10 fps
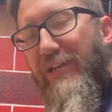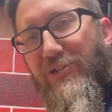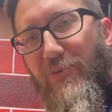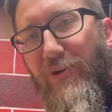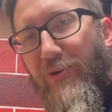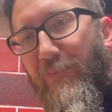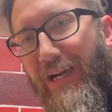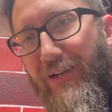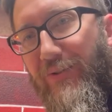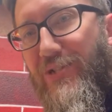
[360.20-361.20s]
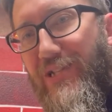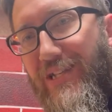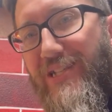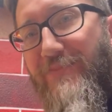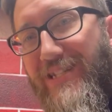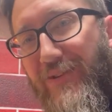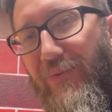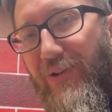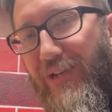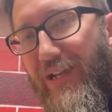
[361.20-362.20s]
each one of their bottles says
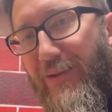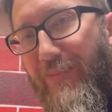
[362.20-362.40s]
specifically on the